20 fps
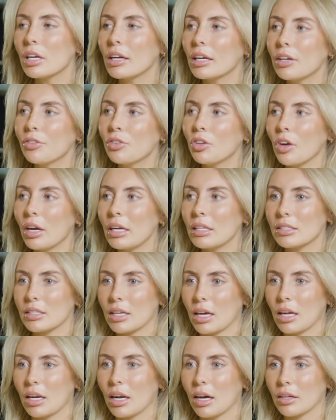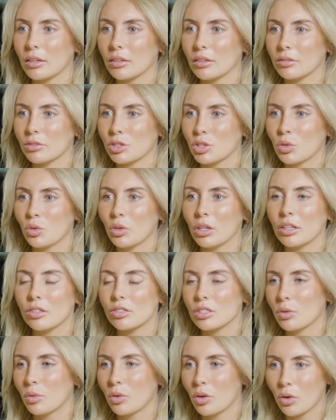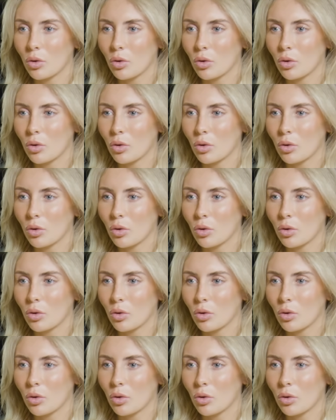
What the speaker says: like if you're 80, like surely you still want to